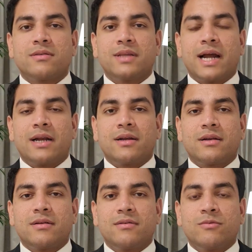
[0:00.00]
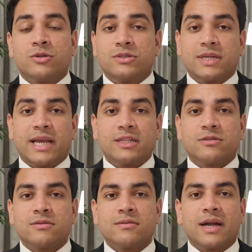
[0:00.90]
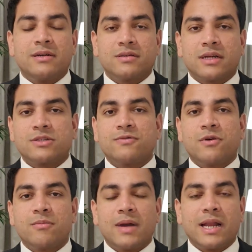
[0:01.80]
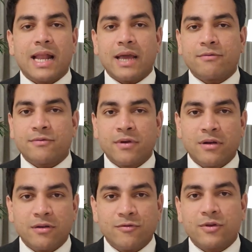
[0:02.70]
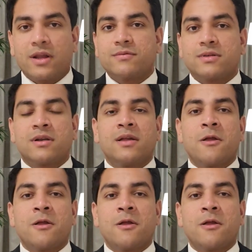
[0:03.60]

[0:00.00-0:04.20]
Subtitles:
that would change and transform my life forever.